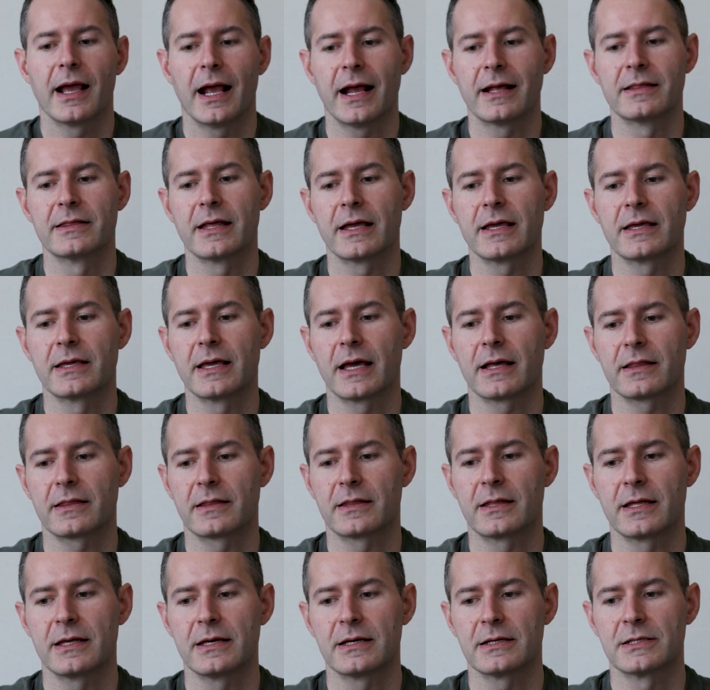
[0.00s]
and they
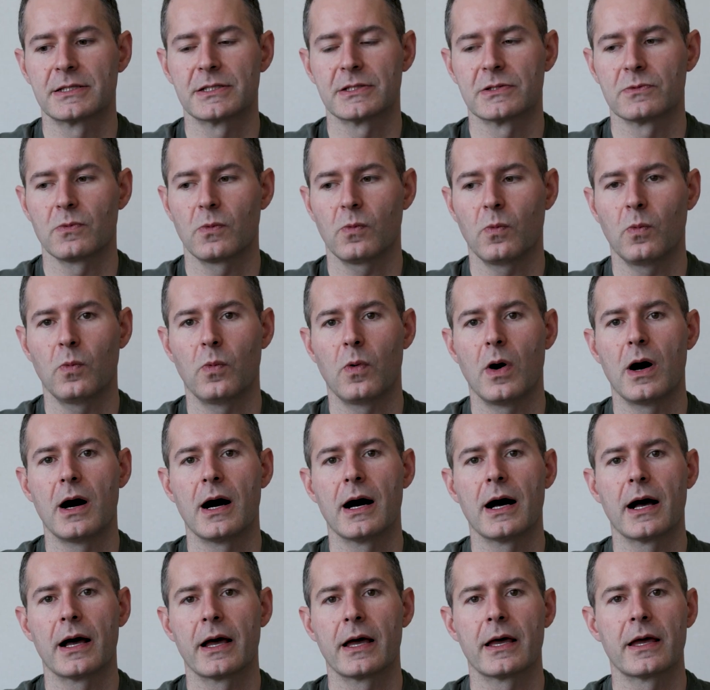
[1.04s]
get this
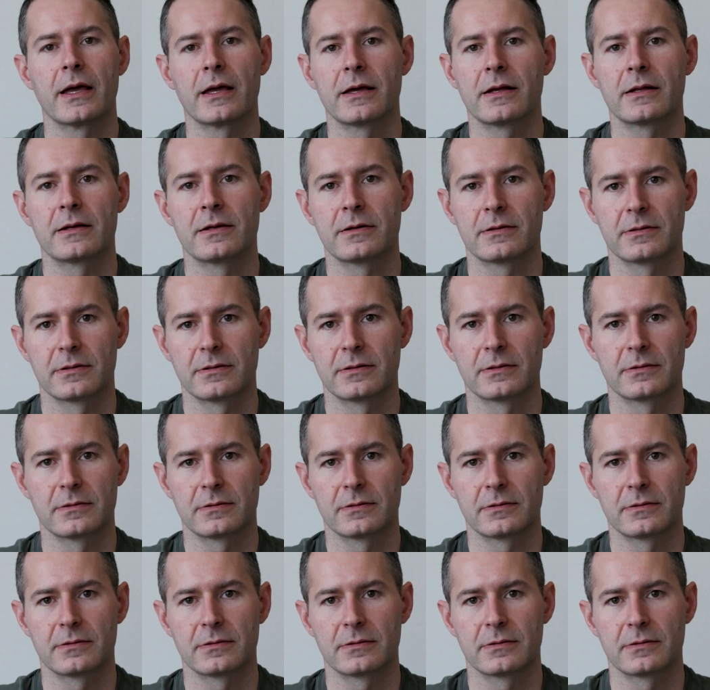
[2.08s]
wide